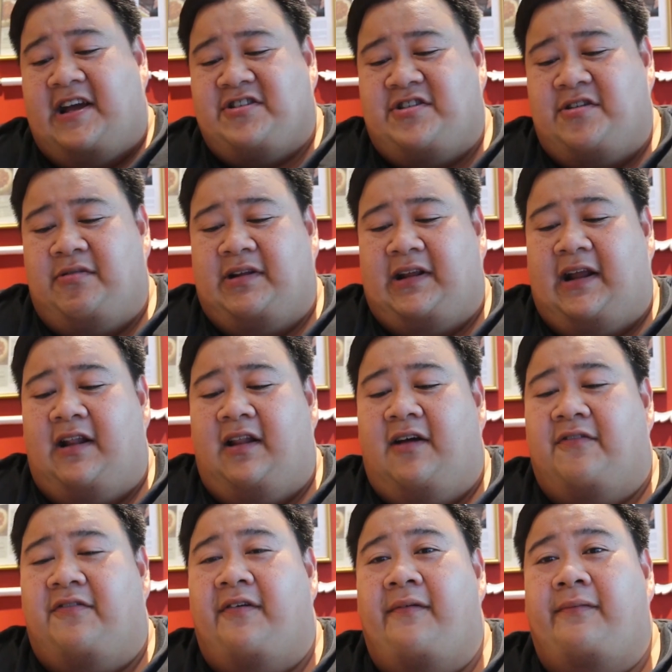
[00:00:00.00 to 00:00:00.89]
actually what I
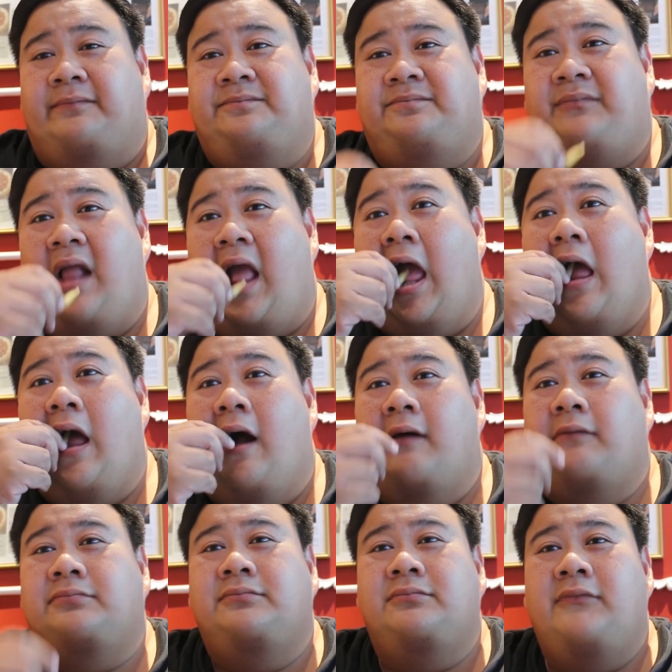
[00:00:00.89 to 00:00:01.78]
love.
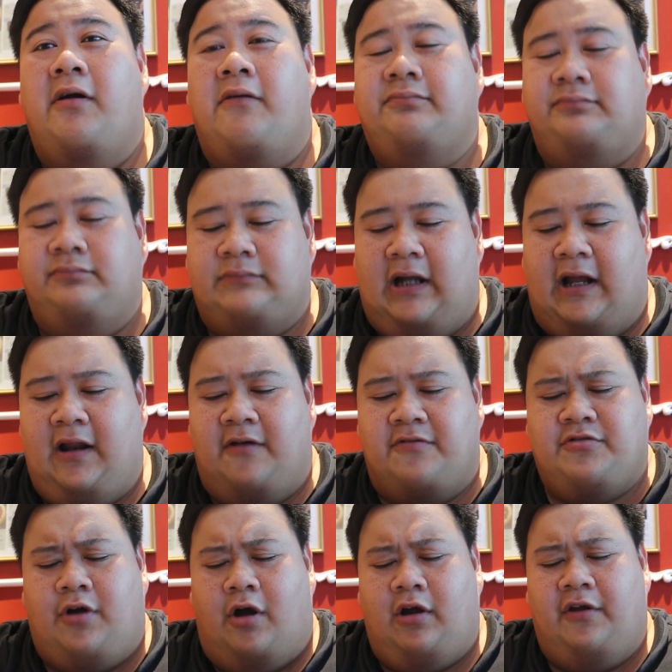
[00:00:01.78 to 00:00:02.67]
I
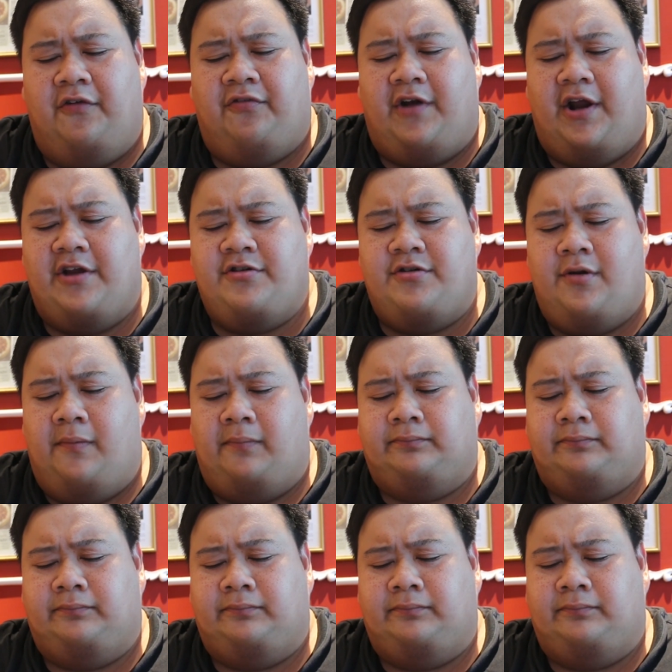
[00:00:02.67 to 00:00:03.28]
love soggy fries.